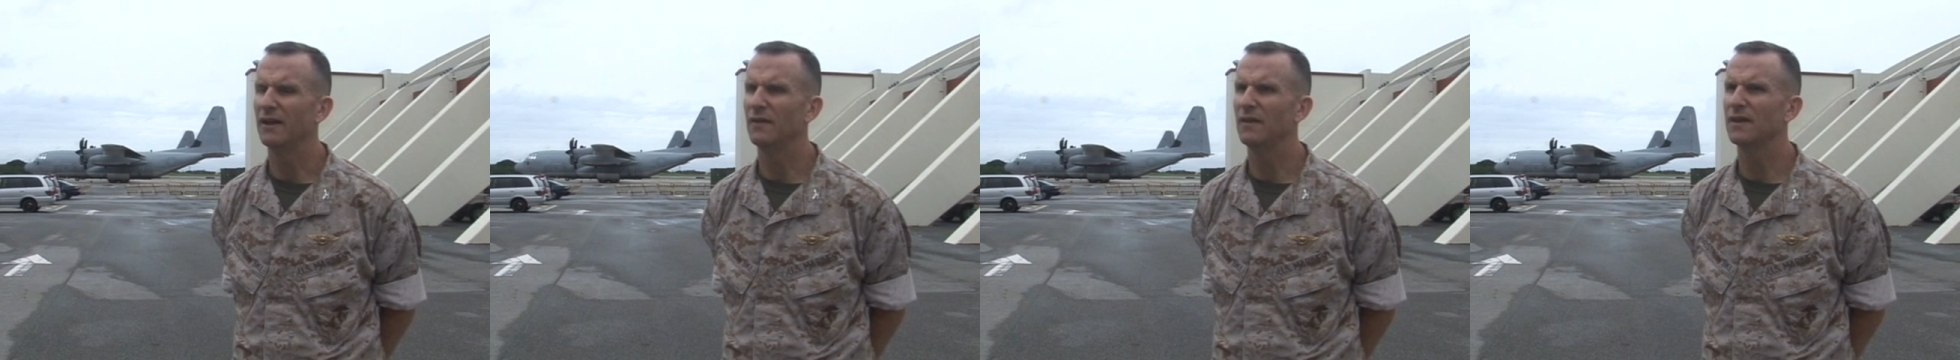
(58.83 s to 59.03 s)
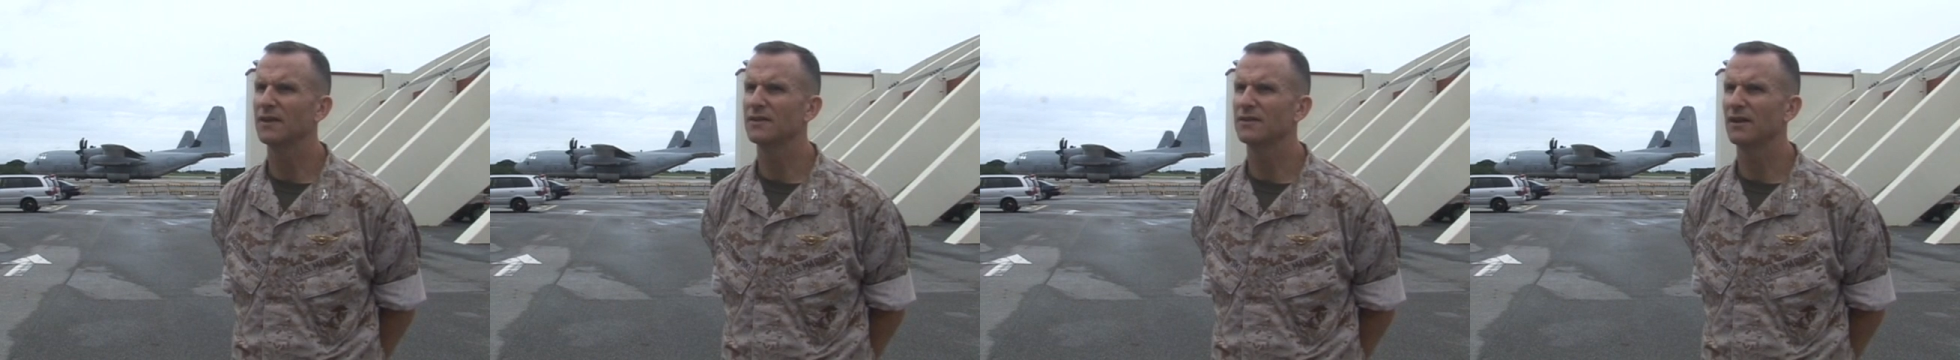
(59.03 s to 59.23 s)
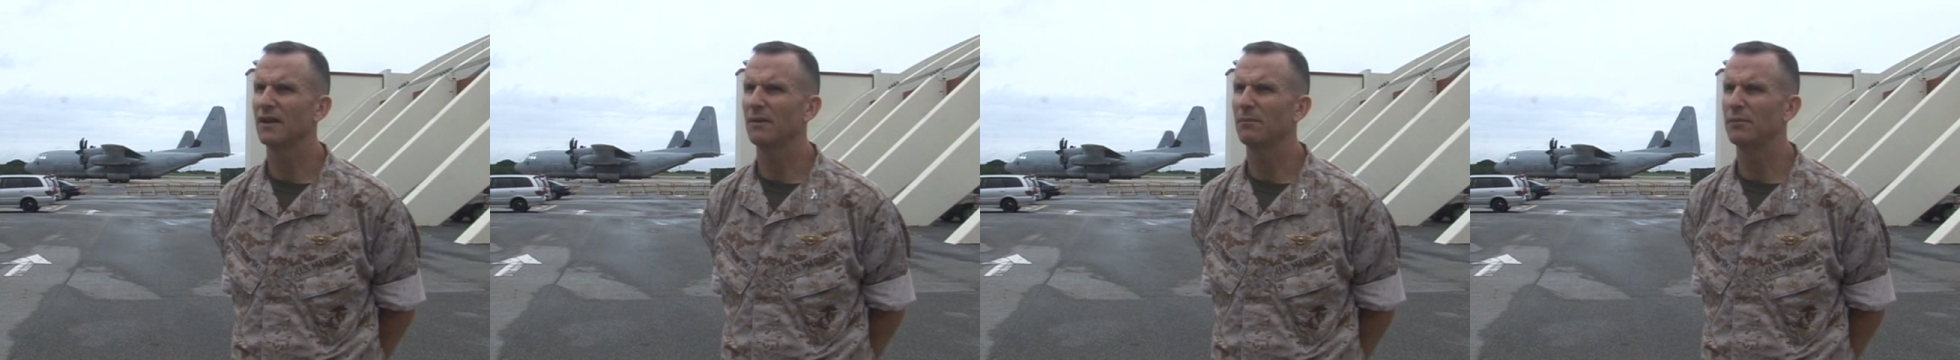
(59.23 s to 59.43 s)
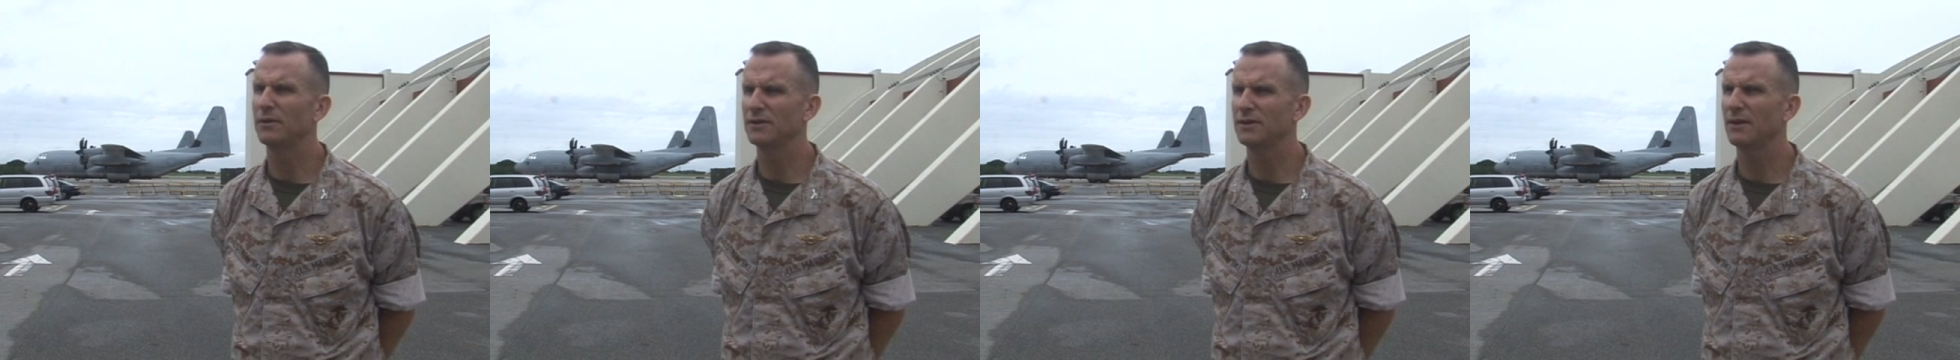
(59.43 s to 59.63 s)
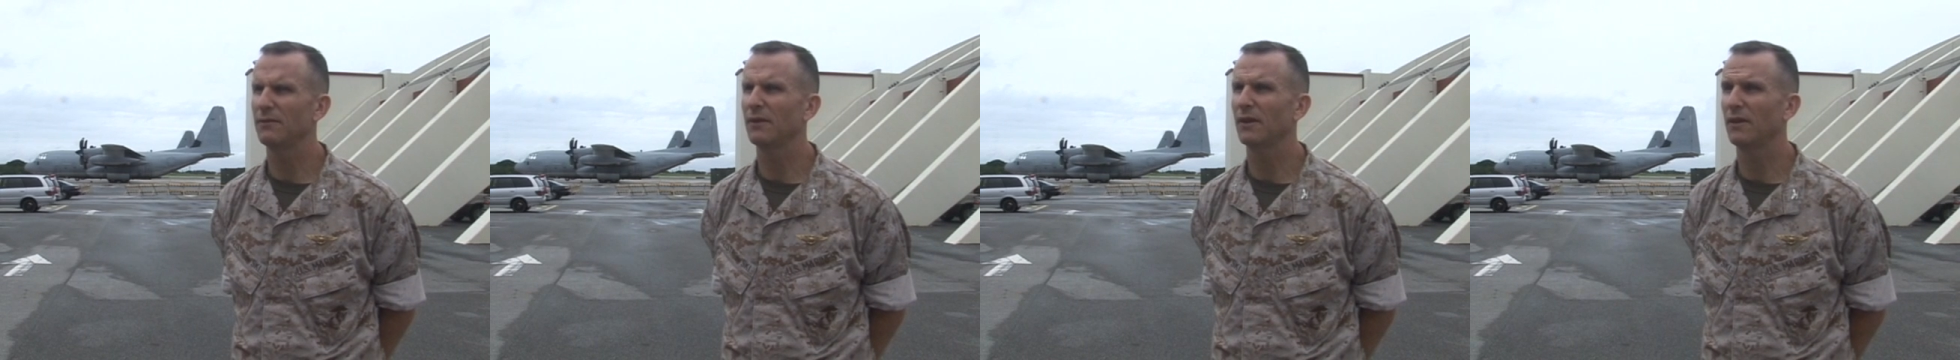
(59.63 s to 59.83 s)
in this uh,
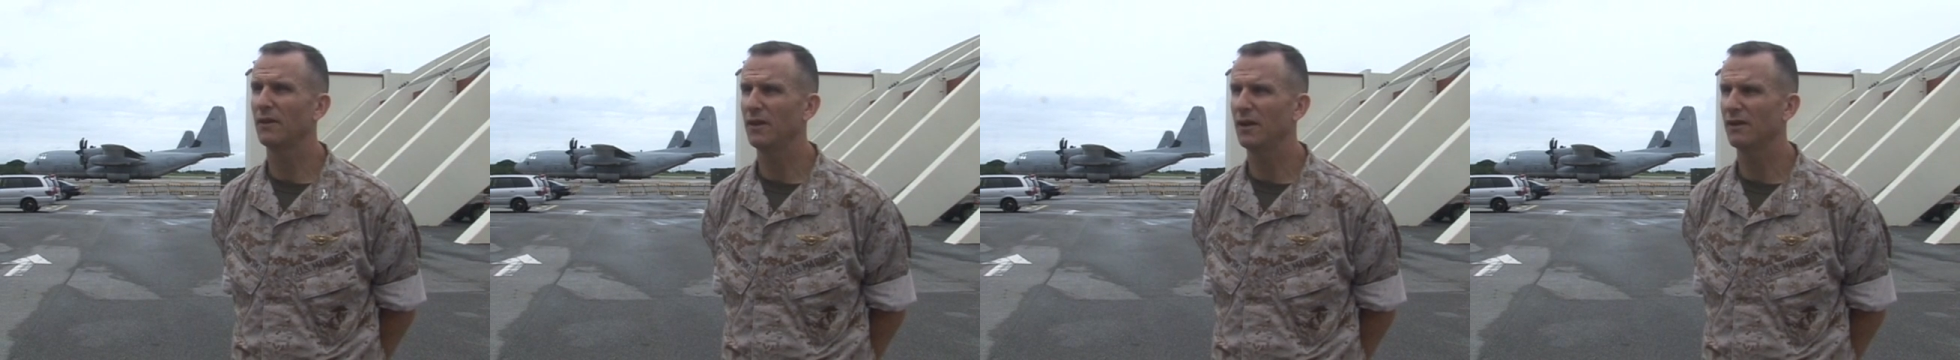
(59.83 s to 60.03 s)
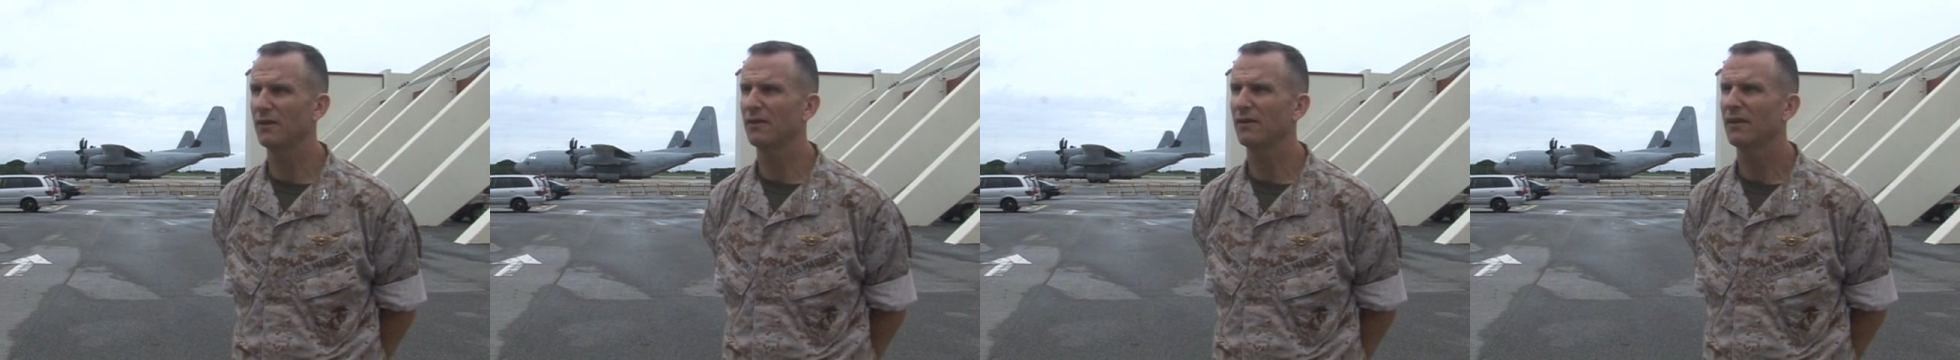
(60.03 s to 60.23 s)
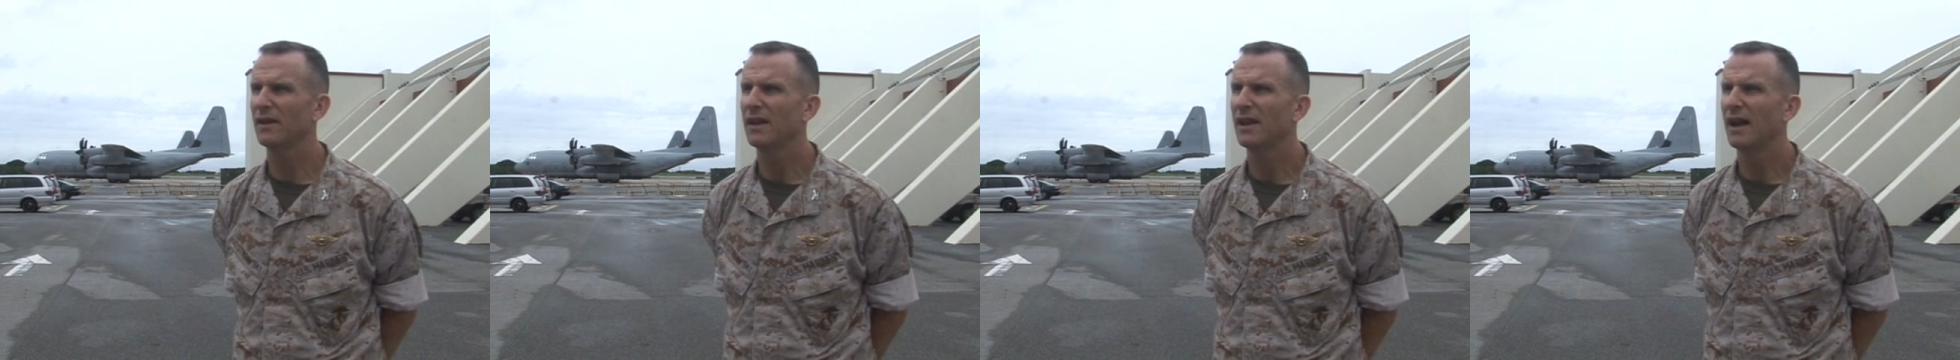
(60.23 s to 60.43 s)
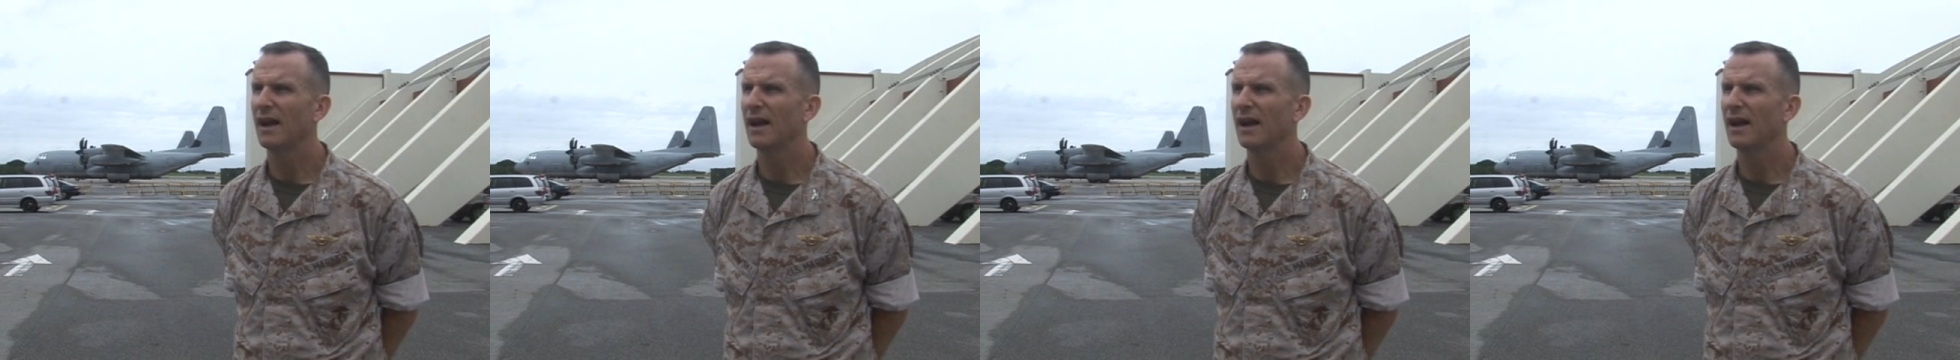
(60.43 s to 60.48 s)
Pacific Theater.